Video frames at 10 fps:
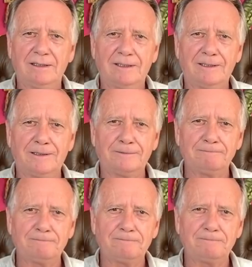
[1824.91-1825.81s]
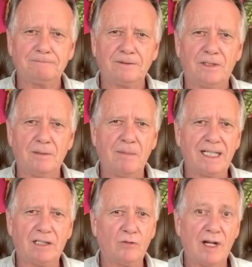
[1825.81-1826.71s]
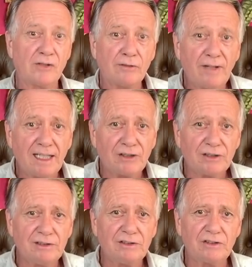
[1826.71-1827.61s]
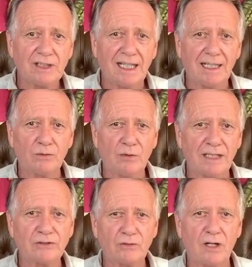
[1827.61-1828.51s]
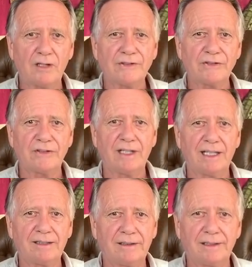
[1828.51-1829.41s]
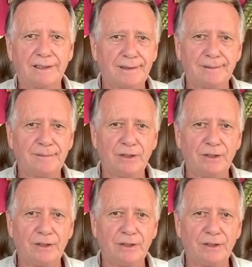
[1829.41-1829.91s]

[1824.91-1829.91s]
um, making reservations at restaurants that uh,